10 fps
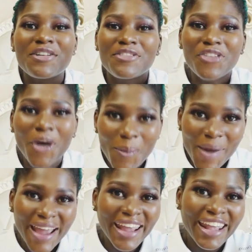For
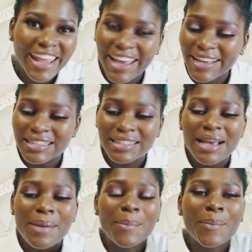my case,
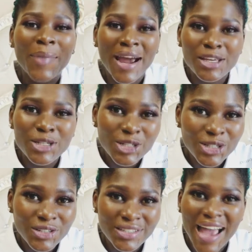my
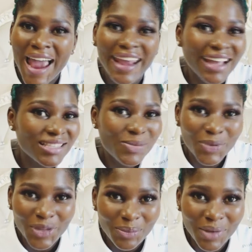shoes, I can't
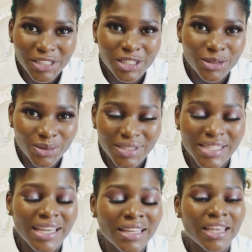put on my shoes.
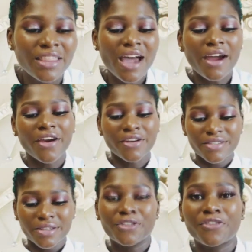It either
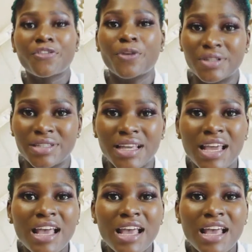hurts in front.